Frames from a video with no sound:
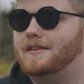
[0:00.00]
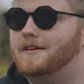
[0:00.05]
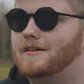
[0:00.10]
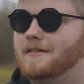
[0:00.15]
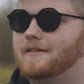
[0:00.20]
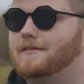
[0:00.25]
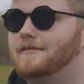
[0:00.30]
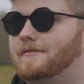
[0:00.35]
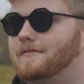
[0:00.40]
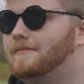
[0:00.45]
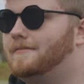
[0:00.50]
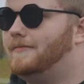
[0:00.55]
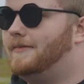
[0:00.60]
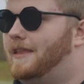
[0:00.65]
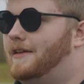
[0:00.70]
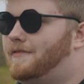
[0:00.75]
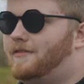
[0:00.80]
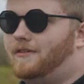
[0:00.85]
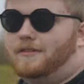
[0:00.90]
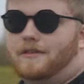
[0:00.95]
know,
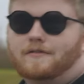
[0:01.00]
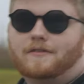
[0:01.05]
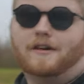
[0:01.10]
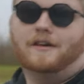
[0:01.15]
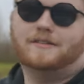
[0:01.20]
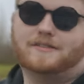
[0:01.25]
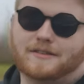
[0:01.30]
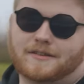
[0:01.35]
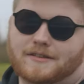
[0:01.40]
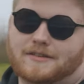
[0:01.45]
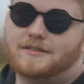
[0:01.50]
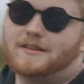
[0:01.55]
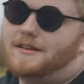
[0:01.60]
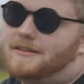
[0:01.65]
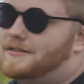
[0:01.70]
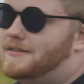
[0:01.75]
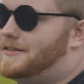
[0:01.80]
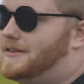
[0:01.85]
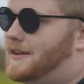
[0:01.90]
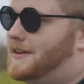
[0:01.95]
they've got the Rising
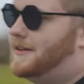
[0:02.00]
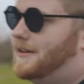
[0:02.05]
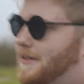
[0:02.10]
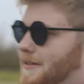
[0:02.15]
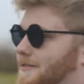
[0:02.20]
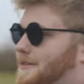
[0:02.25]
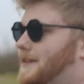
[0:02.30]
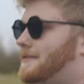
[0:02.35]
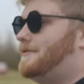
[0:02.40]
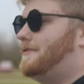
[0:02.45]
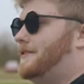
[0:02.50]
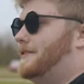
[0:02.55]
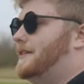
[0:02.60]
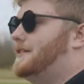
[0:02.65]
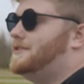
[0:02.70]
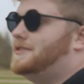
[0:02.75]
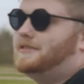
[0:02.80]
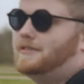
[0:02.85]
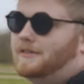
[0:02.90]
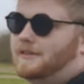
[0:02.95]
Sun stickers, everything. They're
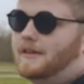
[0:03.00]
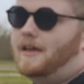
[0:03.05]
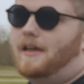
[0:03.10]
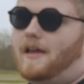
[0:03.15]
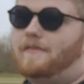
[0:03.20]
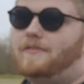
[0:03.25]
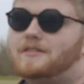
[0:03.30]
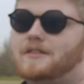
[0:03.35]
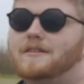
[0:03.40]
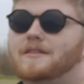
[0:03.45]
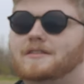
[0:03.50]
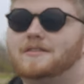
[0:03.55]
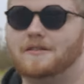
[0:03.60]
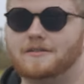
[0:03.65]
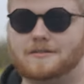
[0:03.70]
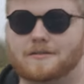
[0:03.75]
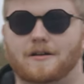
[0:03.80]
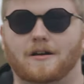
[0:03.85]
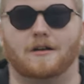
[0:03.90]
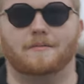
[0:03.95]
just, every time they turn up
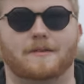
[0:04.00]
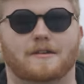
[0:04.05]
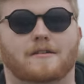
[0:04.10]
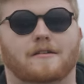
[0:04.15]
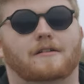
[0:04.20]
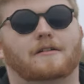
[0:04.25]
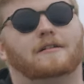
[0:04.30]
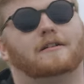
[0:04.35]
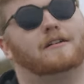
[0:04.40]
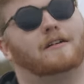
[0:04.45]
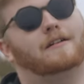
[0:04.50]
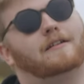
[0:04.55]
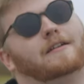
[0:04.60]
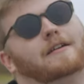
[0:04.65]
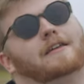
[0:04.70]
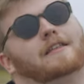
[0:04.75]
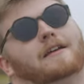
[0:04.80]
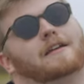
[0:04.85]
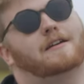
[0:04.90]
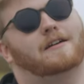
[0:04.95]
to a car meet, you go, oh,
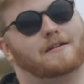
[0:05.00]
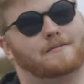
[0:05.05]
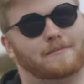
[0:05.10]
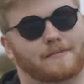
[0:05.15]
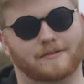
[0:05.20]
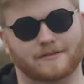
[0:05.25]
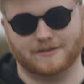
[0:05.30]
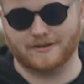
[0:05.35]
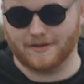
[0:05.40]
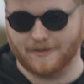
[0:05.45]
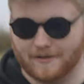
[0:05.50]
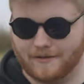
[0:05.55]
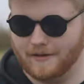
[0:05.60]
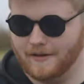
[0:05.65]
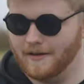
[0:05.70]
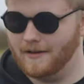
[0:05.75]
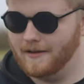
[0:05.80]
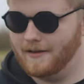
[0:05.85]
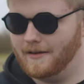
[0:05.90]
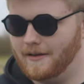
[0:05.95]
here they come. So
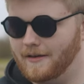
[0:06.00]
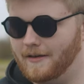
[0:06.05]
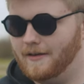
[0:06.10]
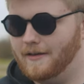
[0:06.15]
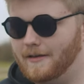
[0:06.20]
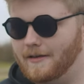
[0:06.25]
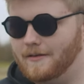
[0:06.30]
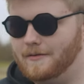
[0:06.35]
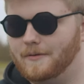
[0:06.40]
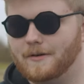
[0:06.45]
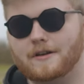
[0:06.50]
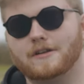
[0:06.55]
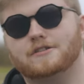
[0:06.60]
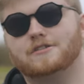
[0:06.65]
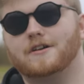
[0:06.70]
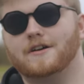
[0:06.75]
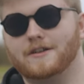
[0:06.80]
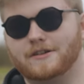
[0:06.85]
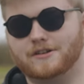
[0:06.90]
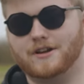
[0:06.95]
we're gonna
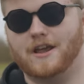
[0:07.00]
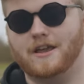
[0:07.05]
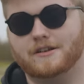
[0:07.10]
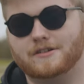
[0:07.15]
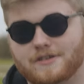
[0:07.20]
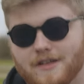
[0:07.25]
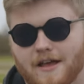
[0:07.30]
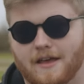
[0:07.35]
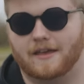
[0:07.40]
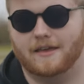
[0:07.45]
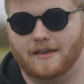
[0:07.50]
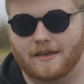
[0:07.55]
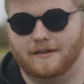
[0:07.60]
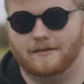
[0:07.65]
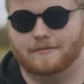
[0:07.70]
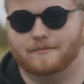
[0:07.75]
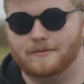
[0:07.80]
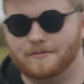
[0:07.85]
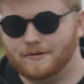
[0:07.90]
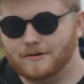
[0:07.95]
try and change that here.
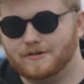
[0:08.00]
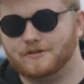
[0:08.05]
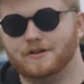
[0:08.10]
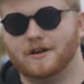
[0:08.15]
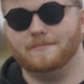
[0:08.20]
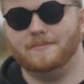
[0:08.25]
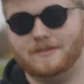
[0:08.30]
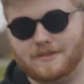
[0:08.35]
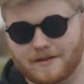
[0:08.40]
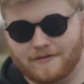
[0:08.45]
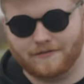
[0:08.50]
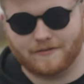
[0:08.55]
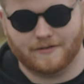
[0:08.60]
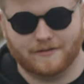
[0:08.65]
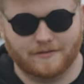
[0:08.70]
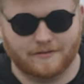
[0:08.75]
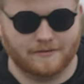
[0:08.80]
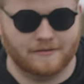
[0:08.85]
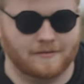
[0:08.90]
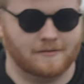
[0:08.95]
We wanna try to be
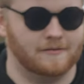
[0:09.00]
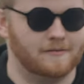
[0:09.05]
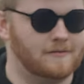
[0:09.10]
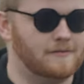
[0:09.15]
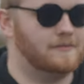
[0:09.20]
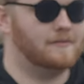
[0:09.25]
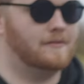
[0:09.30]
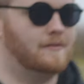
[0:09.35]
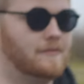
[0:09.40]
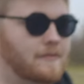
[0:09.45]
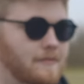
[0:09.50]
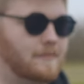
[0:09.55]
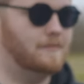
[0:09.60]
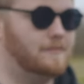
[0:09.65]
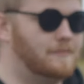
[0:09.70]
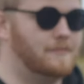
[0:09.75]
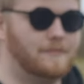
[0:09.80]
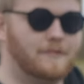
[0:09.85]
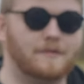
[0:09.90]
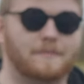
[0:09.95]
different.
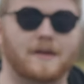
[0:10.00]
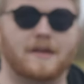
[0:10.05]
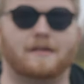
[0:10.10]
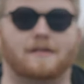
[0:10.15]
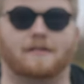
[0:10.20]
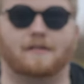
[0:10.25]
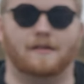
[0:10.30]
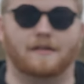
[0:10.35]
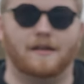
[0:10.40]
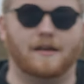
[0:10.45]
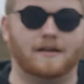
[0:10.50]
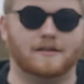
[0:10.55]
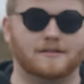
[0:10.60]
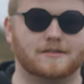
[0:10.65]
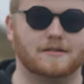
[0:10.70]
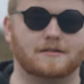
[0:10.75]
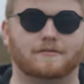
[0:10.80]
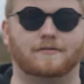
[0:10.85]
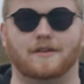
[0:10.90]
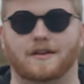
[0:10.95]
We wanna make an
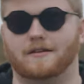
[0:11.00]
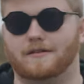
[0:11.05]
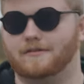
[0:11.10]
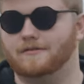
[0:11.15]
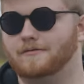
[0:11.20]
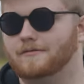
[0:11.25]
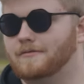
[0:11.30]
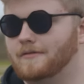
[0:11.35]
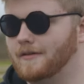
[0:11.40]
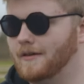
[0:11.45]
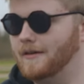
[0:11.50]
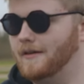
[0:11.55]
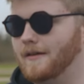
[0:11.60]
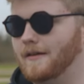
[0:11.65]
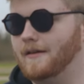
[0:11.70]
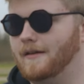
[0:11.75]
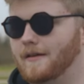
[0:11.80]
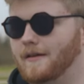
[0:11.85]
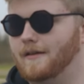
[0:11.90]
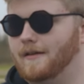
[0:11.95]
excellent vehicle,
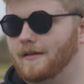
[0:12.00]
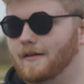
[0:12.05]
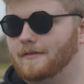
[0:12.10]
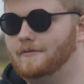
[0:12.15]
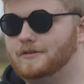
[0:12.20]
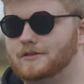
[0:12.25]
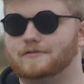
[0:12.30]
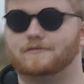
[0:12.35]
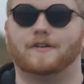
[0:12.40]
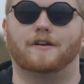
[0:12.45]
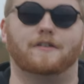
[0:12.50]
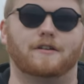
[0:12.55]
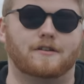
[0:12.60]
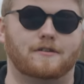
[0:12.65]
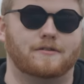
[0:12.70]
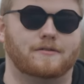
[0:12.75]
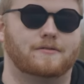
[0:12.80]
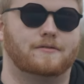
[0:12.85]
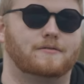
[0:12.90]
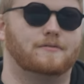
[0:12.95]
which is very
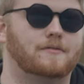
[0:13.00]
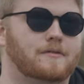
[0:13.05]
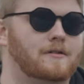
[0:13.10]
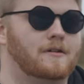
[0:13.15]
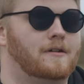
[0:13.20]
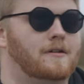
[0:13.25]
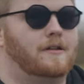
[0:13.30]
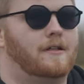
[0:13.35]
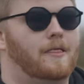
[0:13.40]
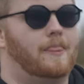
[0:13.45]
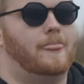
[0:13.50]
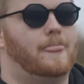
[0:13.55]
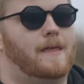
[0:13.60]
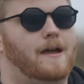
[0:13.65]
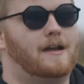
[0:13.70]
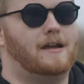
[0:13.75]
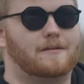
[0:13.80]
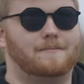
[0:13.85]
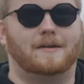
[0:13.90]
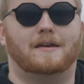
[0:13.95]
cool
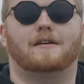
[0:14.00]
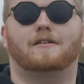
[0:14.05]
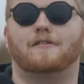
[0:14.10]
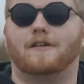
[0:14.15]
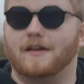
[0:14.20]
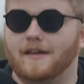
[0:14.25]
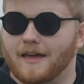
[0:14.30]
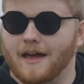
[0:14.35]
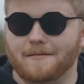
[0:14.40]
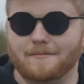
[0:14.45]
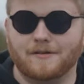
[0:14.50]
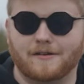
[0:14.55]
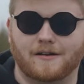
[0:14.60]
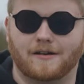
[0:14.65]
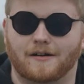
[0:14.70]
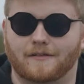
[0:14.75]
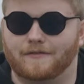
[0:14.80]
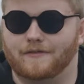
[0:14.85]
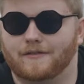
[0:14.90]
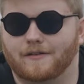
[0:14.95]
and can be a great camera
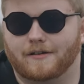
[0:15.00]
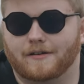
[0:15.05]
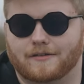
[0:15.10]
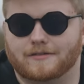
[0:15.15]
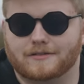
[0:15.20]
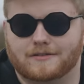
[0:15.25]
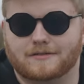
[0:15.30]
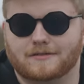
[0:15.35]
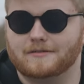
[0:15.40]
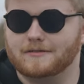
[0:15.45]
car for us.